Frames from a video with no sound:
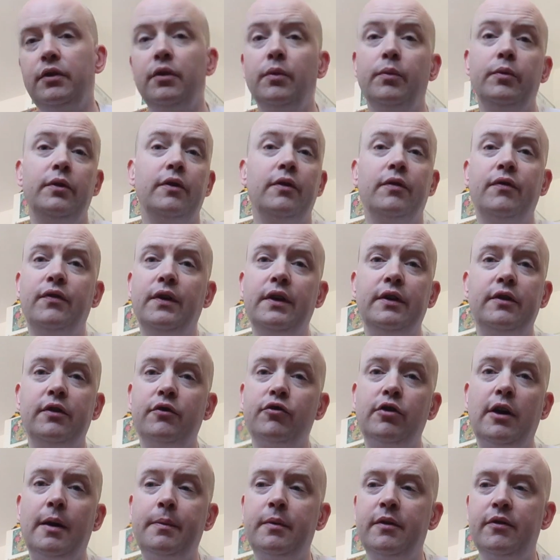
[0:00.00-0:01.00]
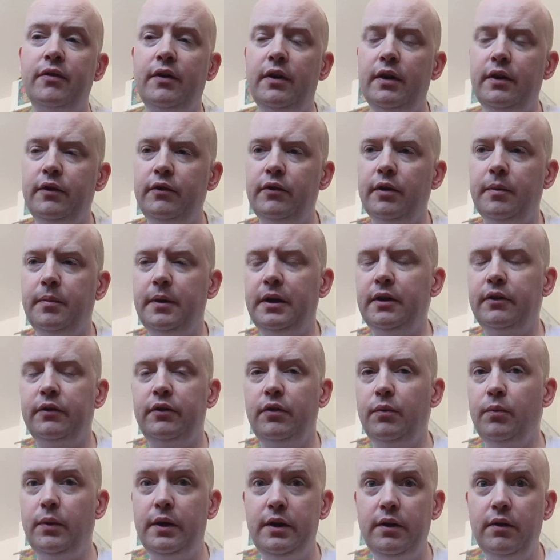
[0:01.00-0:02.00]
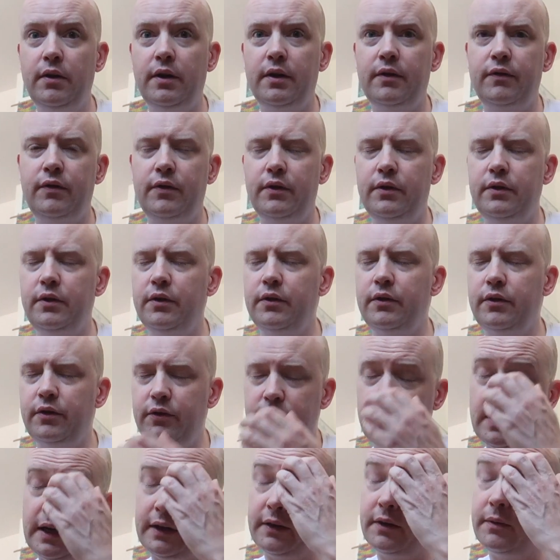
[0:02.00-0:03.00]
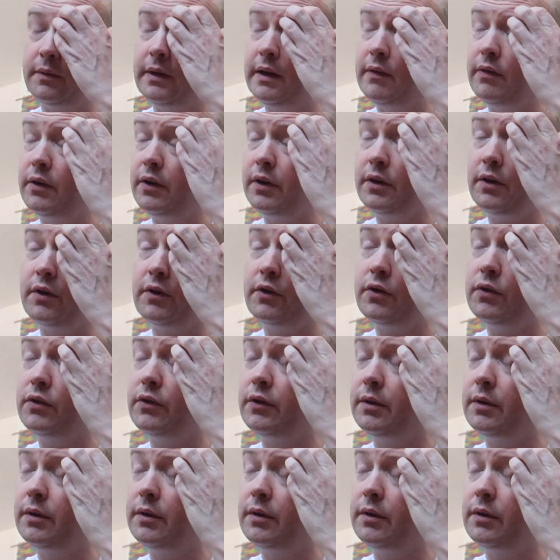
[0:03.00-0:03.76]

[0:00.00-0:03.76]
it's a trap you fall into, because when you're on the phone, you're distracted, whatever, or you're doing